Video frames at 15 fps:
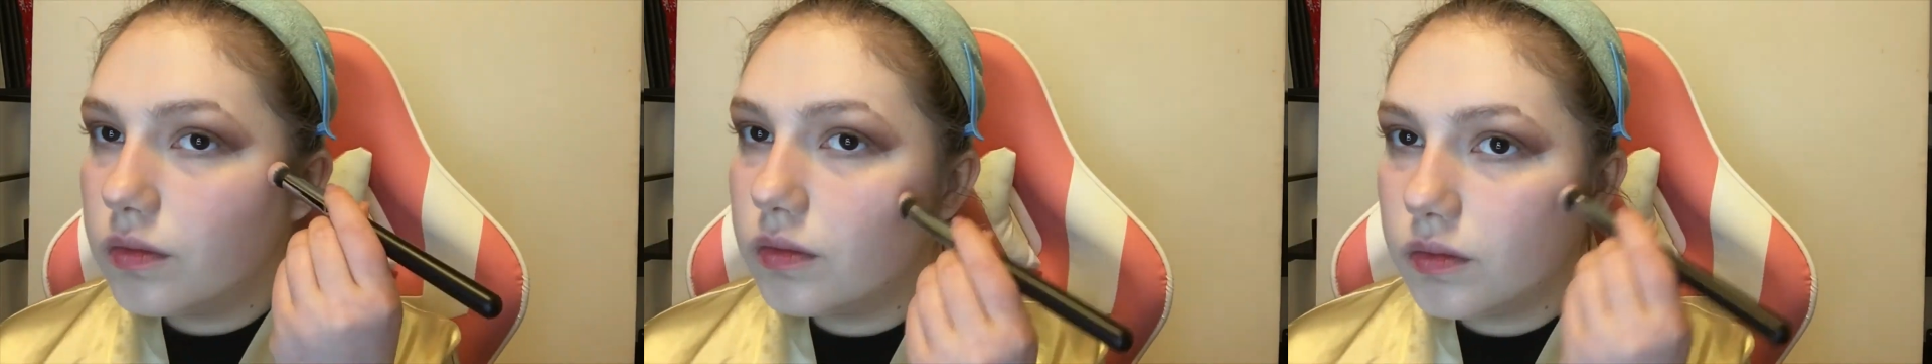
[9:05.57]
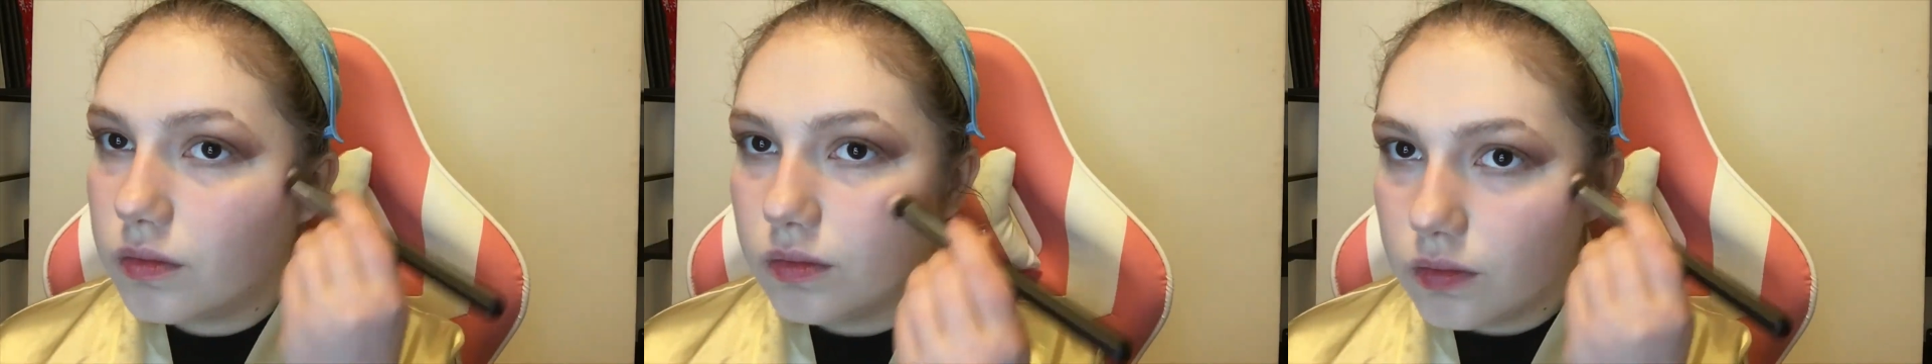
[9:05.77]

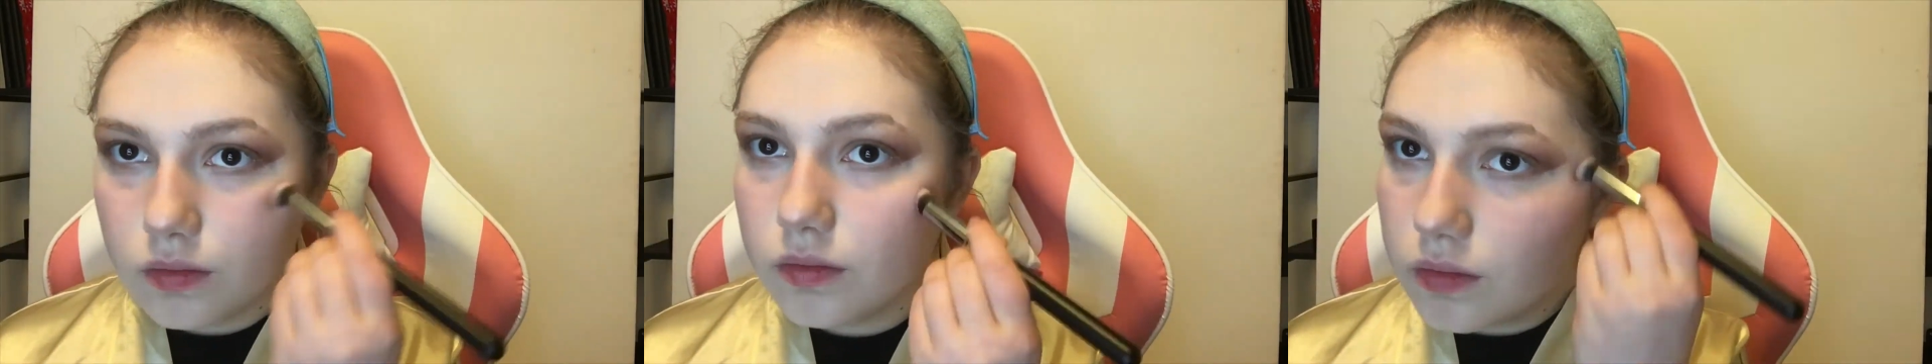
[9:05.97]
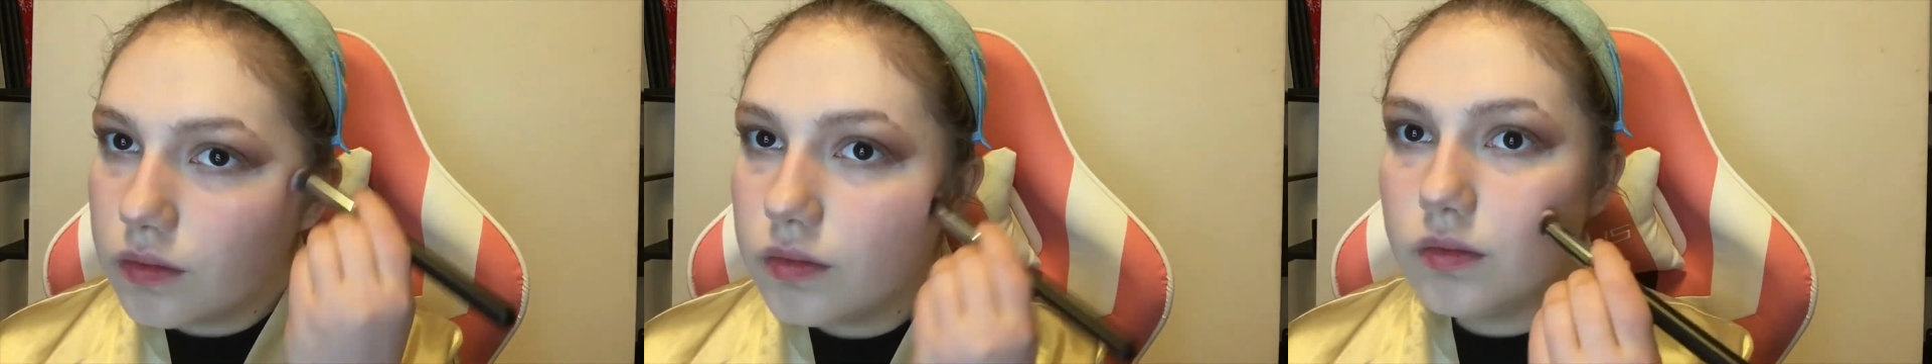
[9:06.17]
other side
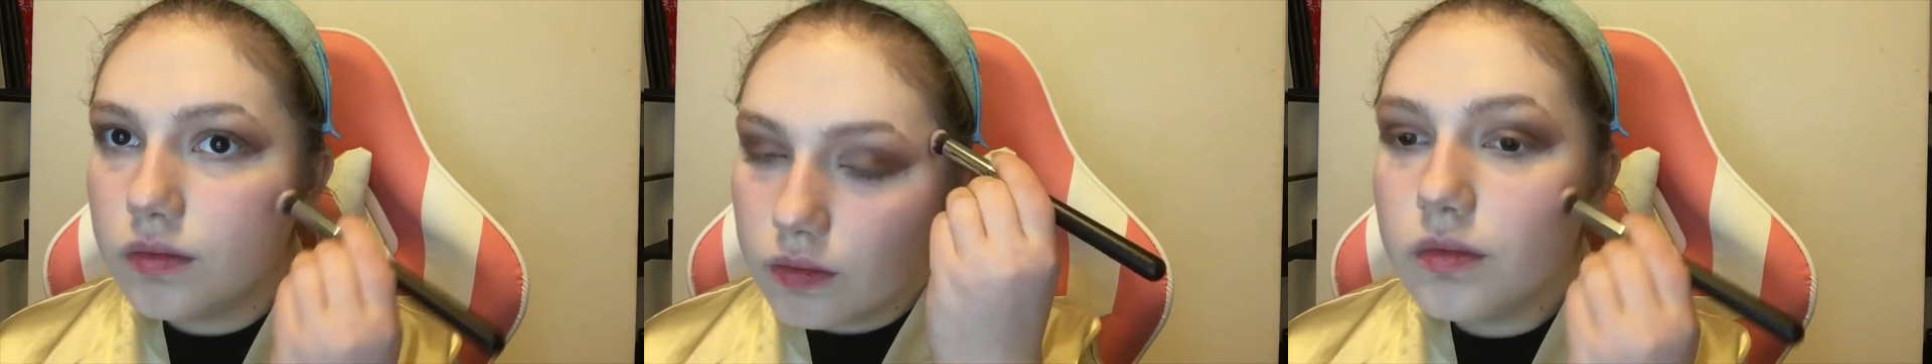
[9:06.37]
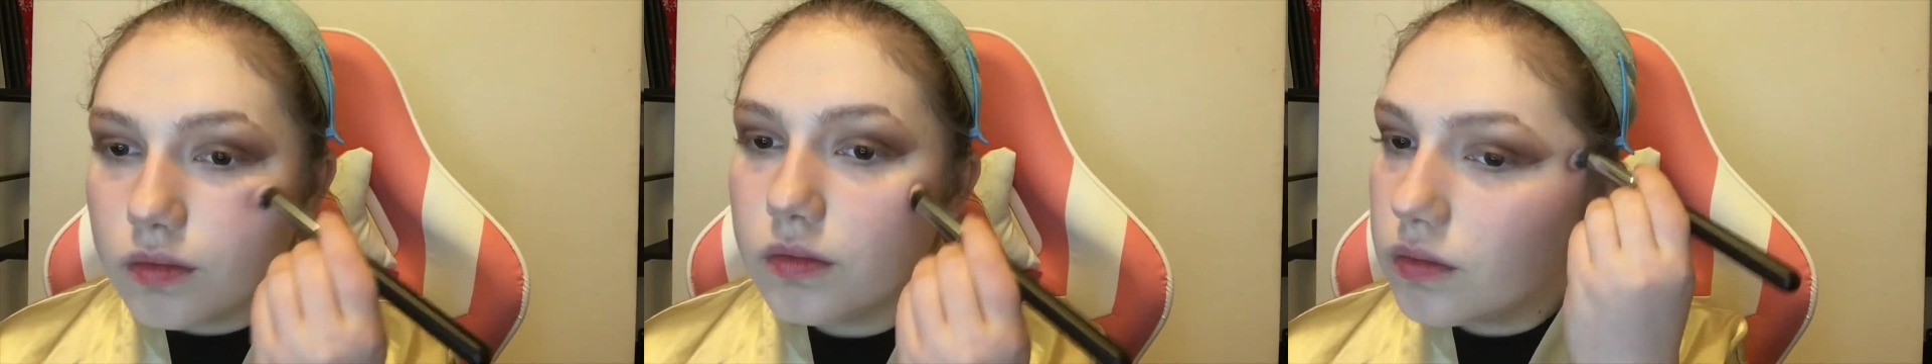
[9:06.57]
of this
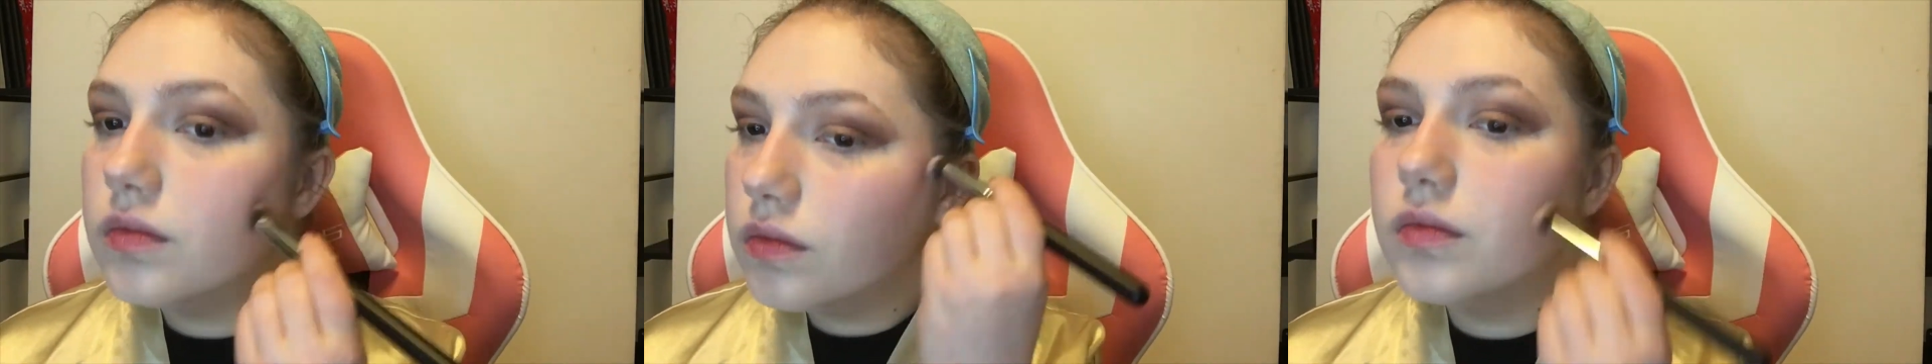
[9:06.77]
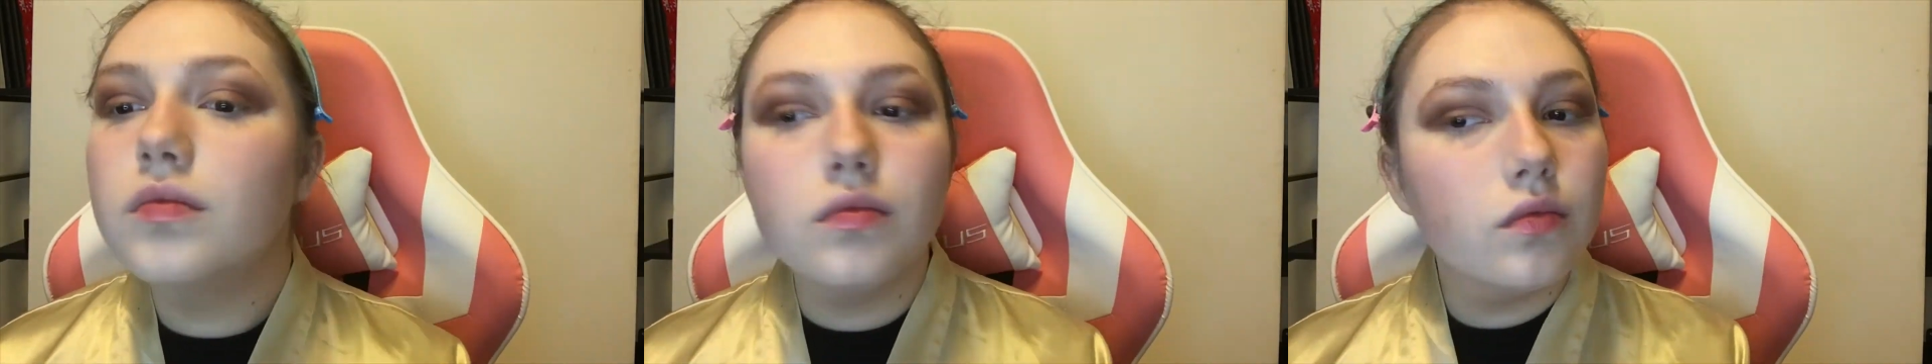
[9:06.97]
is
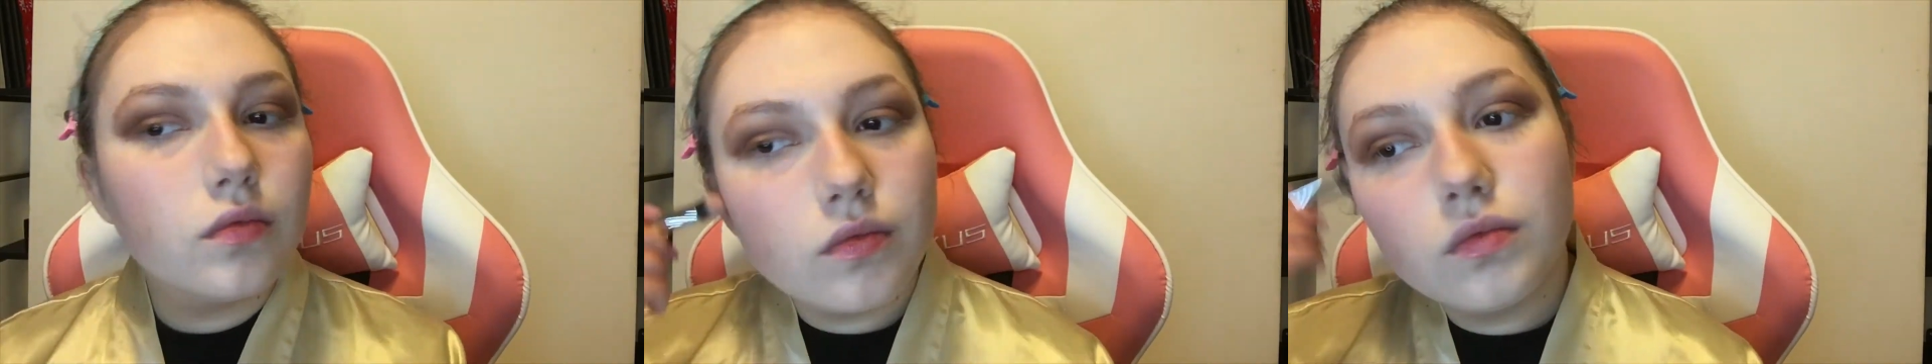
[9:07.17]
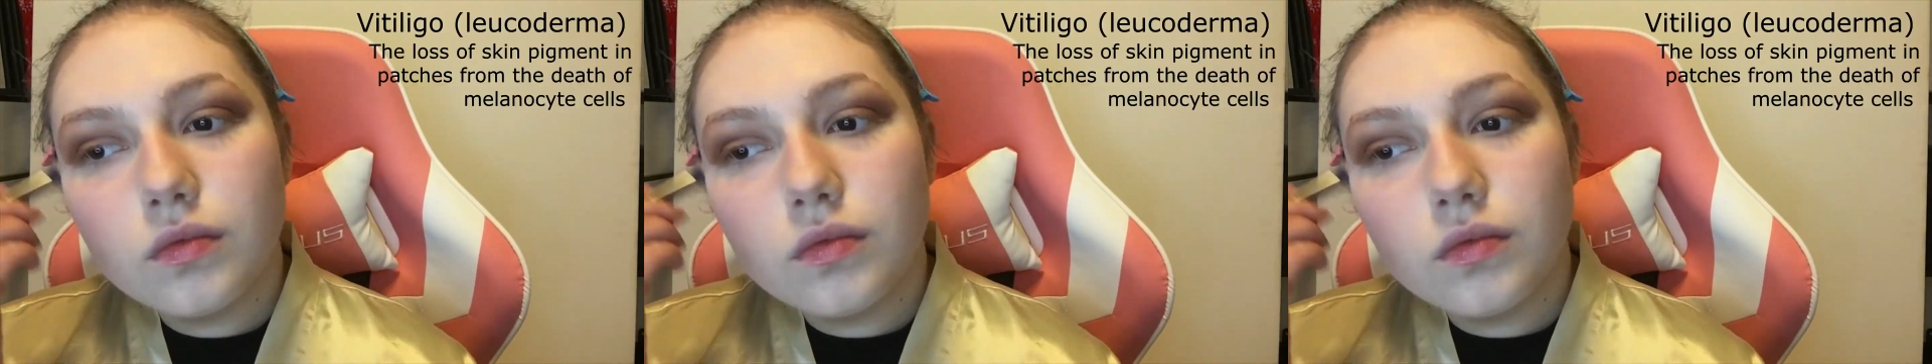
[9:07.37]
vitiligo.